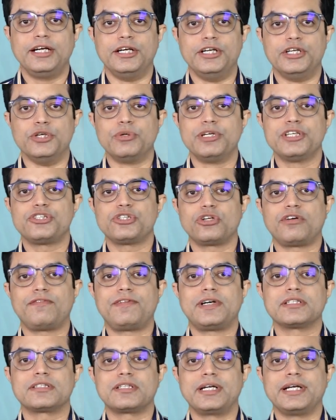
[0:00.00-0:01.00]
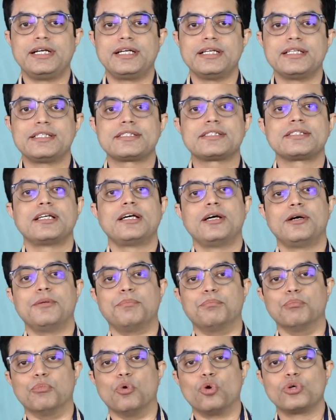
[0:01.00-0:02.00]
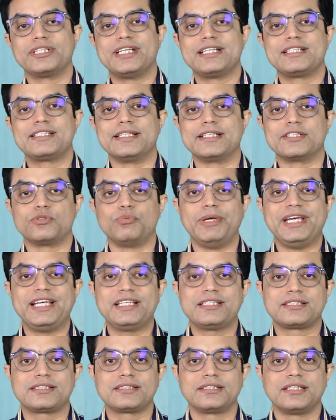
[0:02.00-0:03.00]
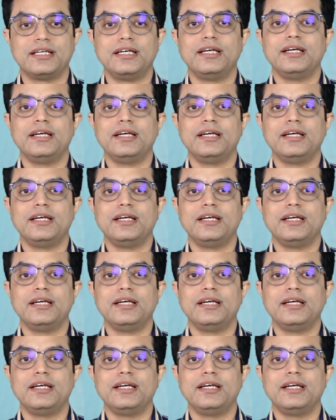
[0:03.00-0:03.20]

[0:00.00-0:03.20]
duration of arthritis more than 6 weeks,